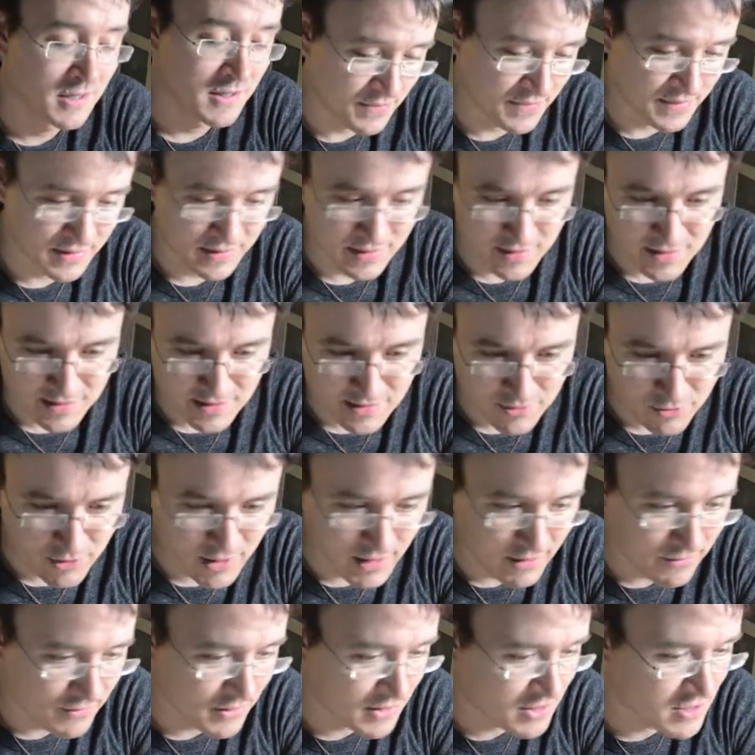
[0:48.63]
This
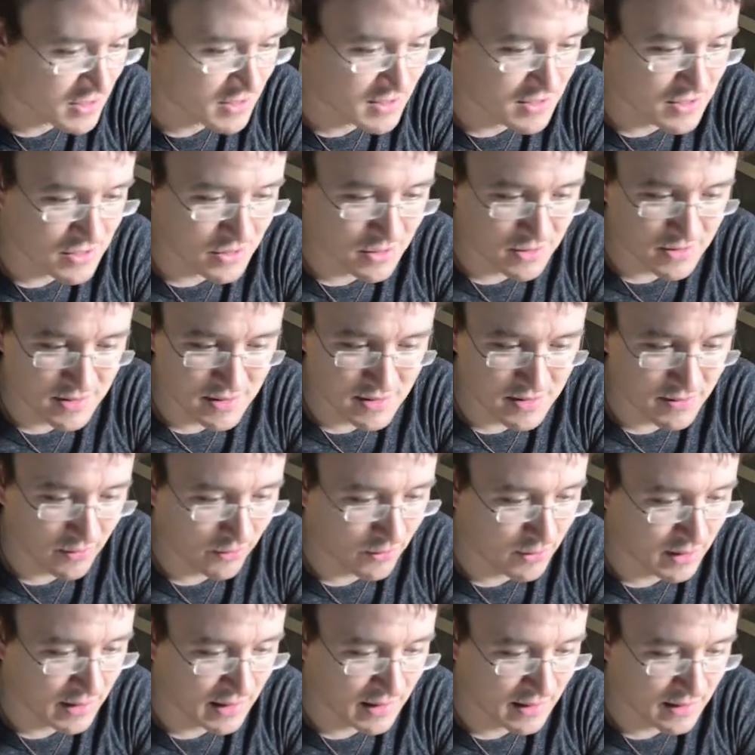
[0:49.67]
graph actually shows these
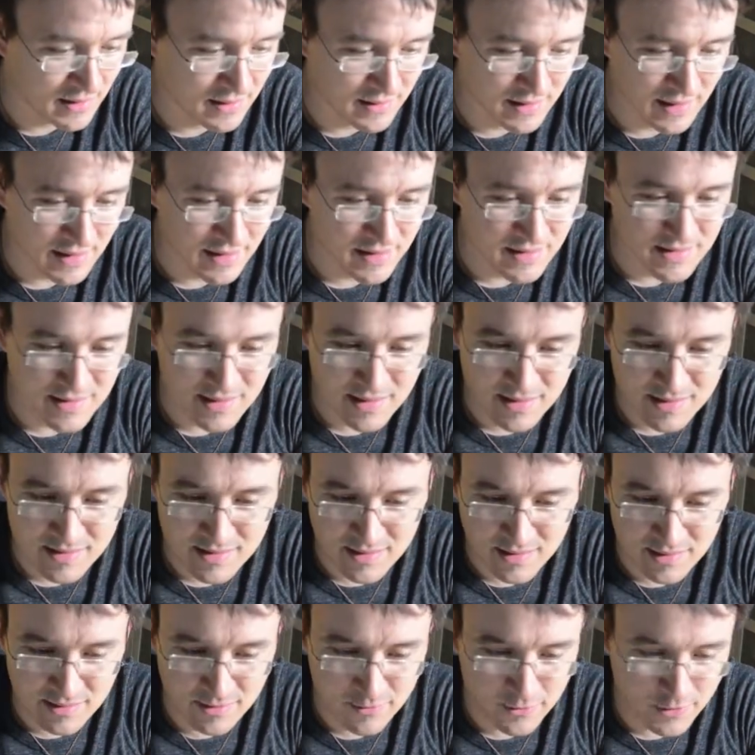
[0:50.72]
3 data sets
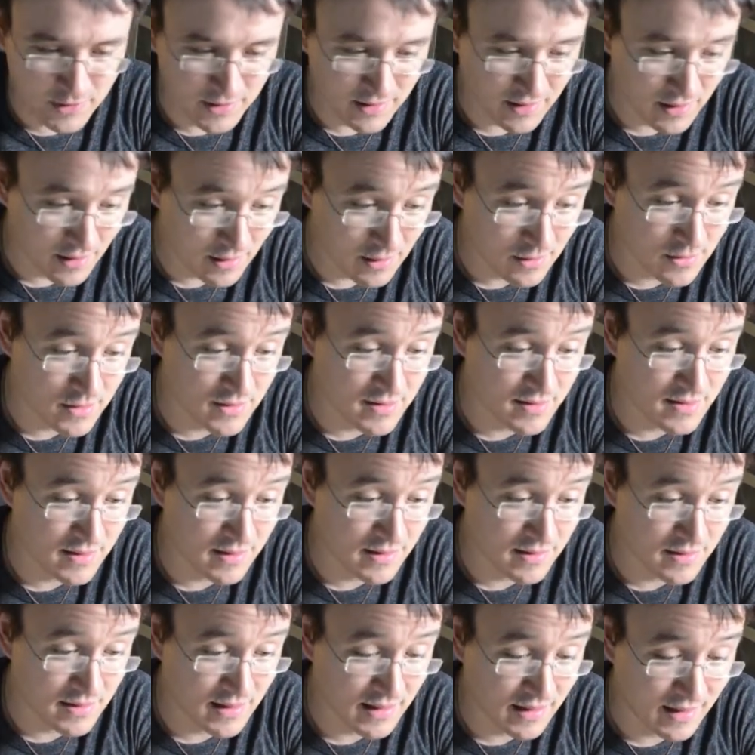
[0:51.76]
in different colors,
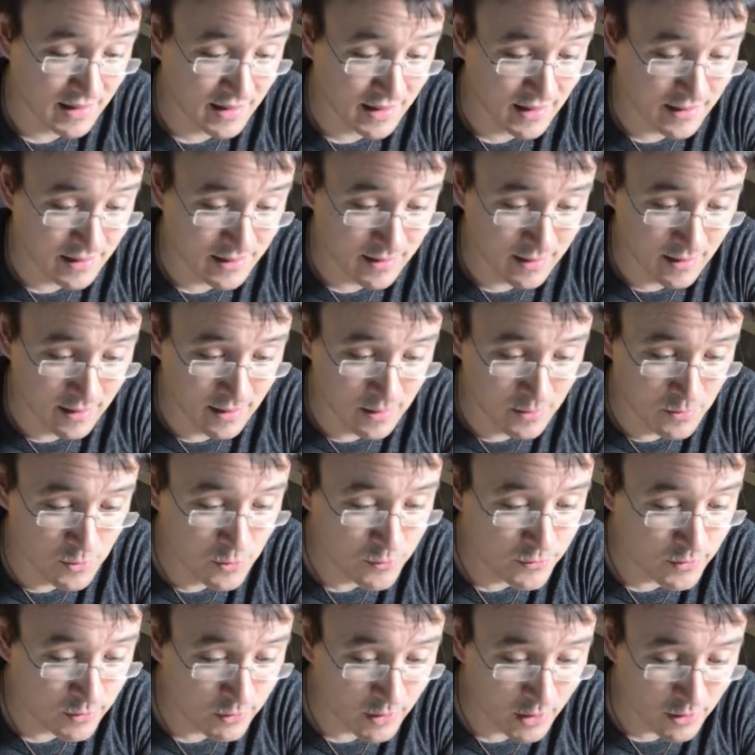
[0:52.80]
and I can
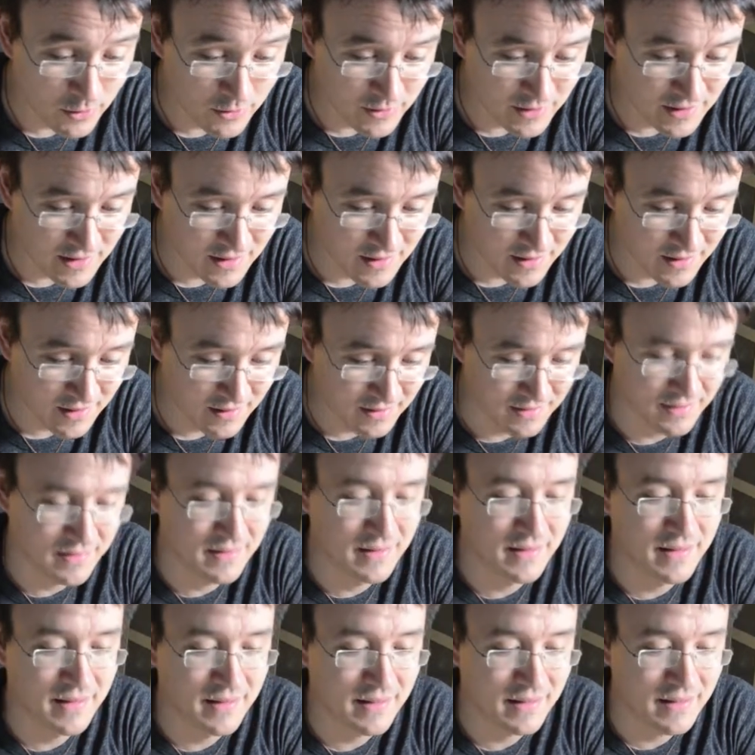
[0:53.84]
move around here.
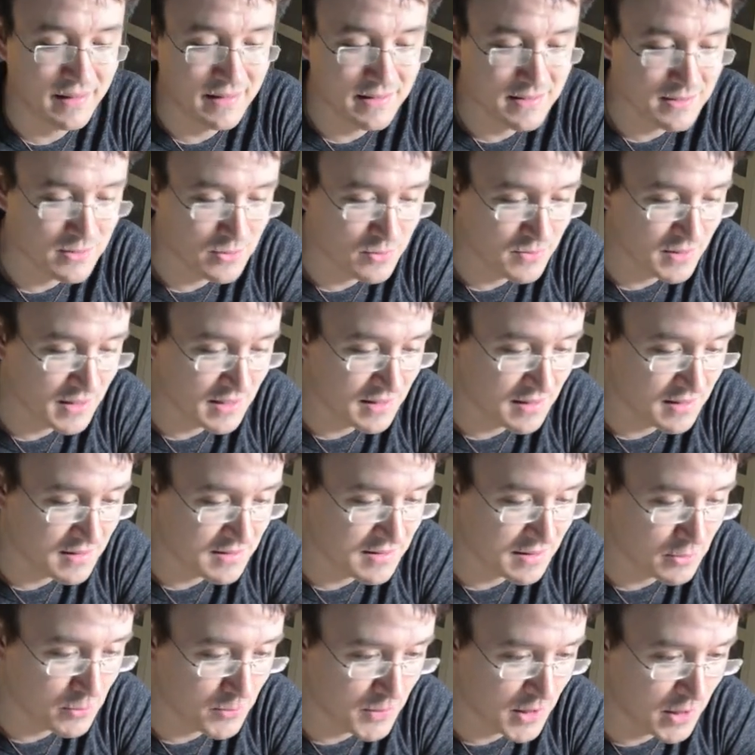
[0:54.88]
I can zoom in and
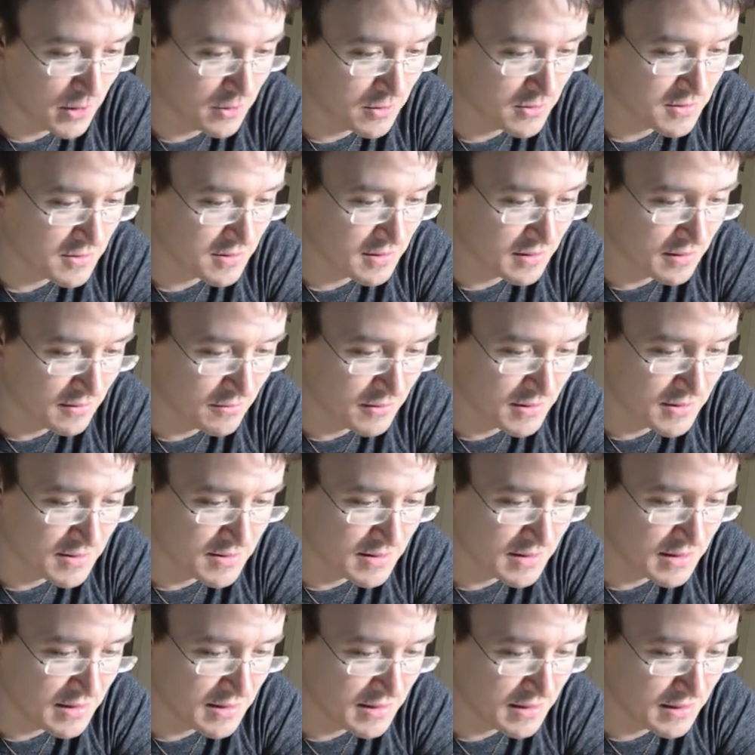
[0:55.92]
zoom out, even
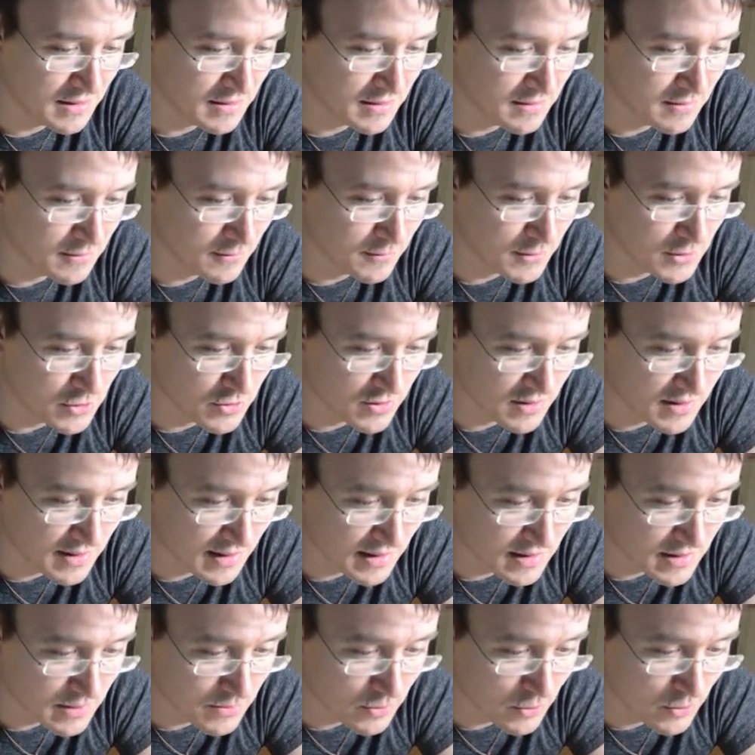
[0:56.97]
see individual
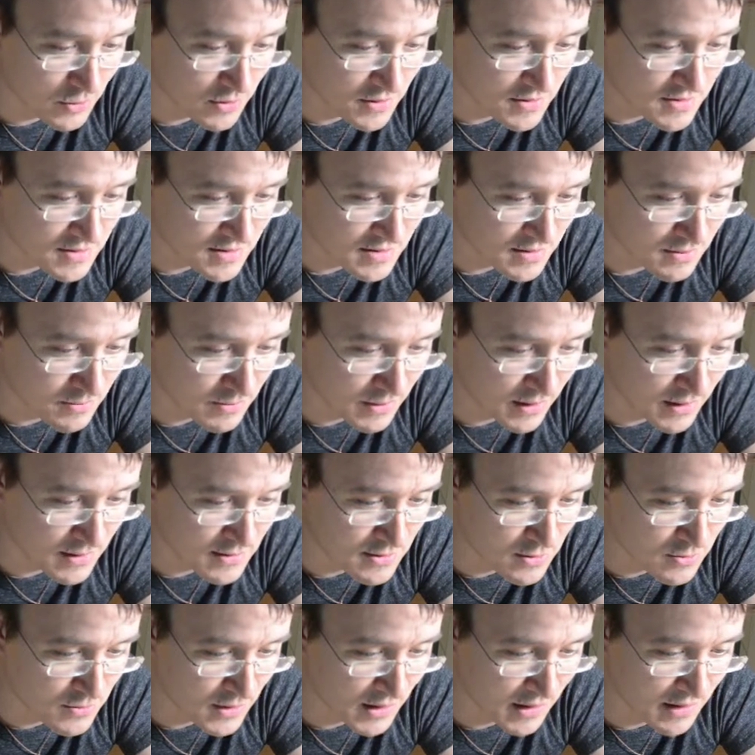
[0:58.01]
data points by
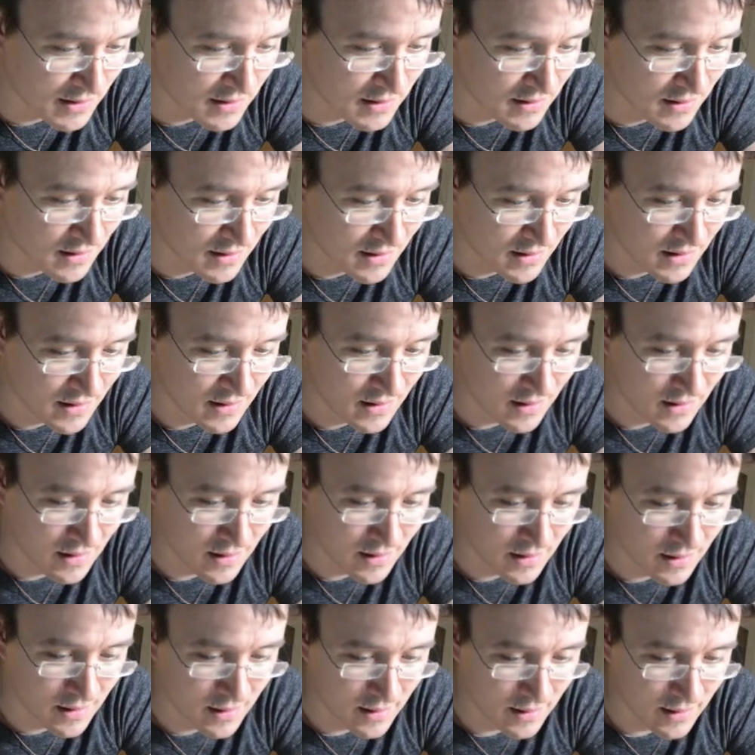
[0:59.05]
zooming in.
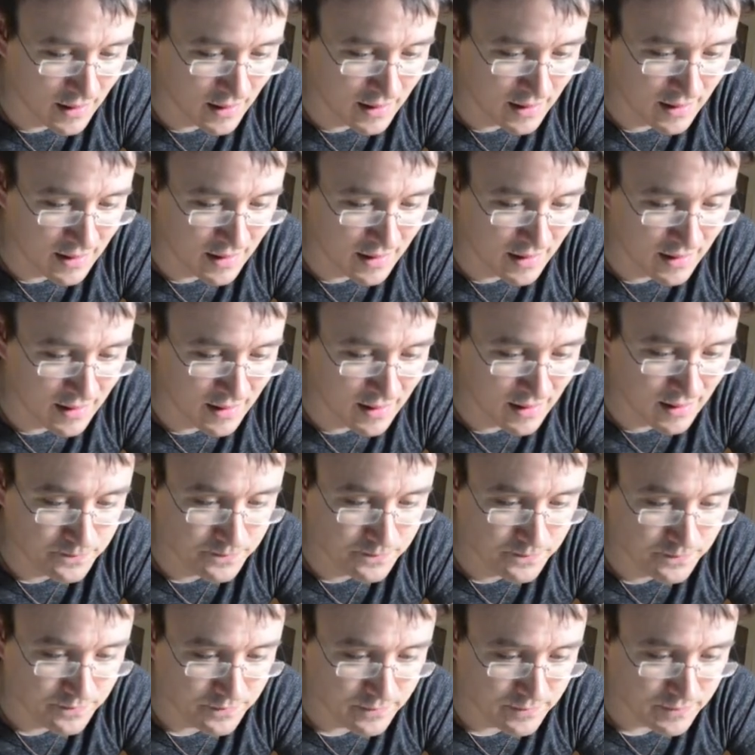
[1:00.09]
I can
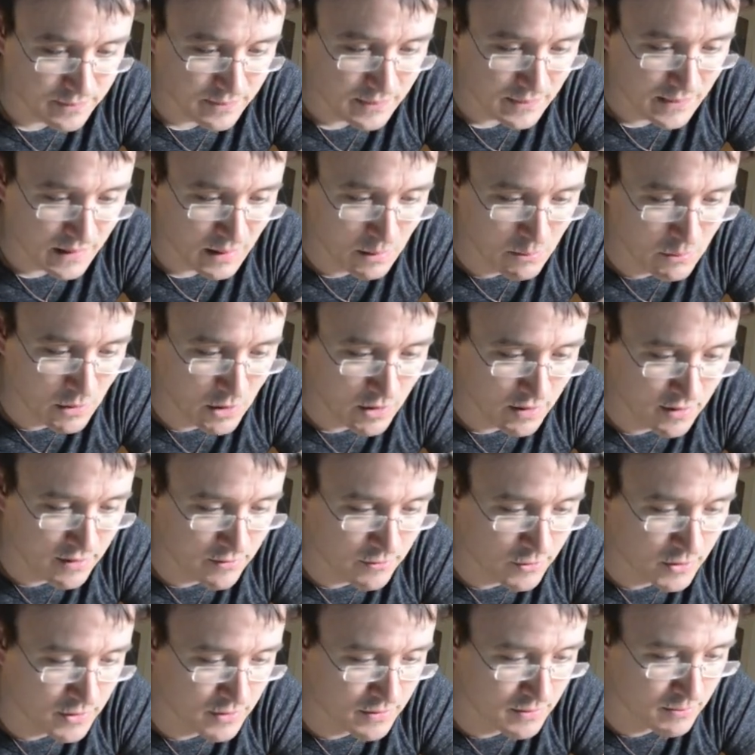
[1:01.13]
mark
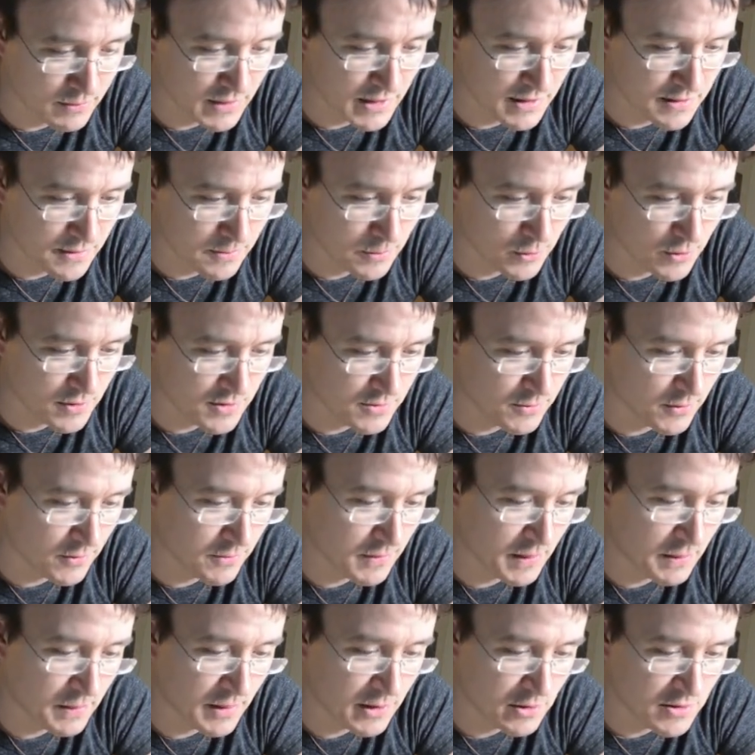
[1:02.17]
different data points with
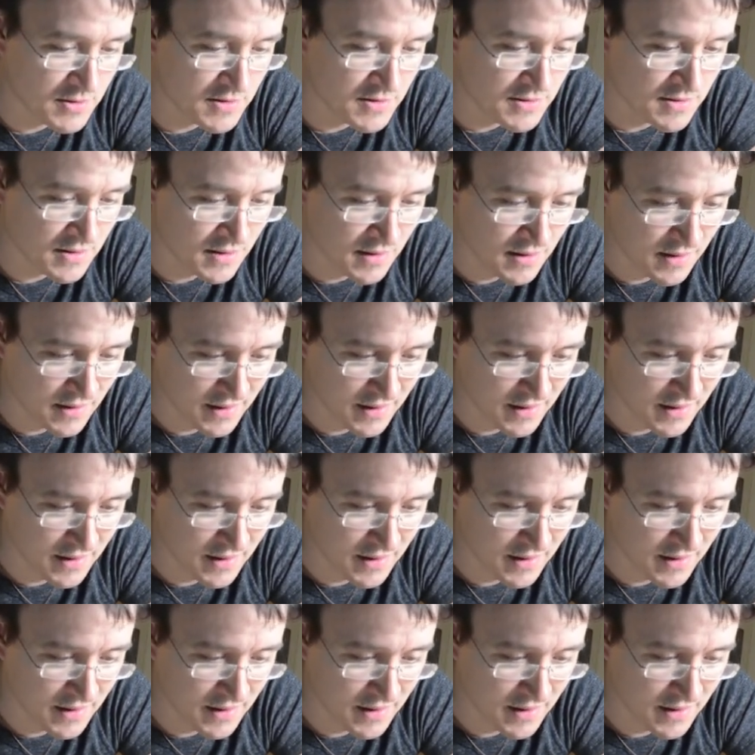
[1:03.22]
my mouse,